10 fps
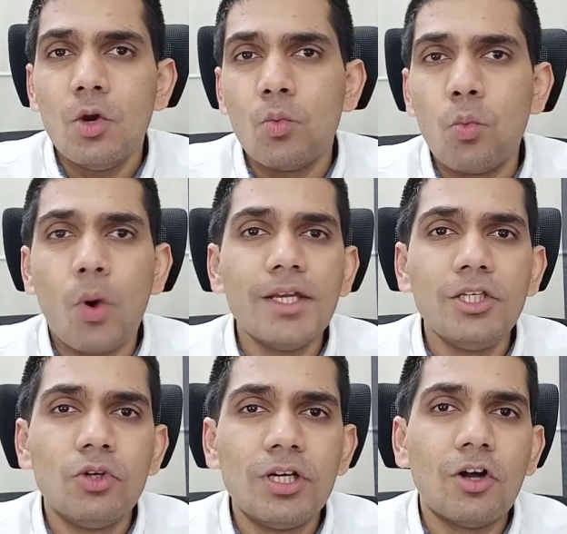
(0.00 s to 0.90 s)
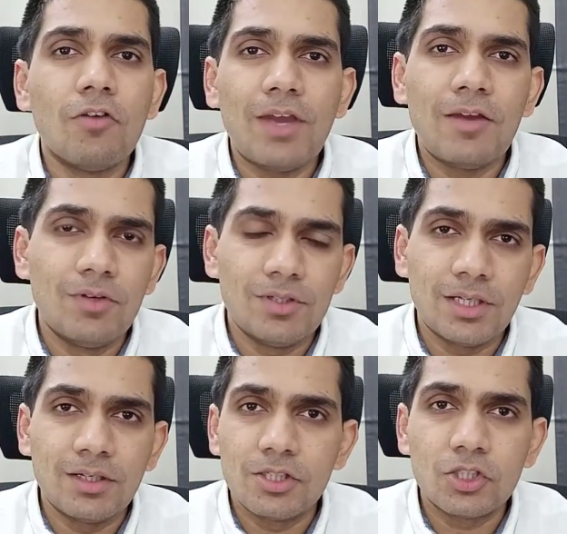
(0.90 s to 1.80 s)
one unit of every
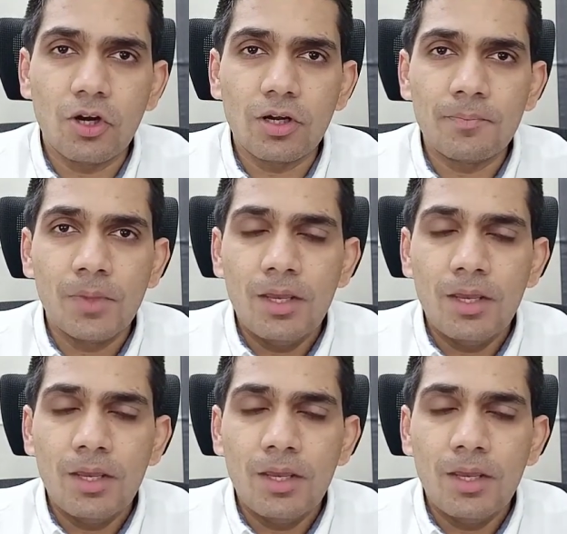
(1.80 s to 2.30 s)
single stock,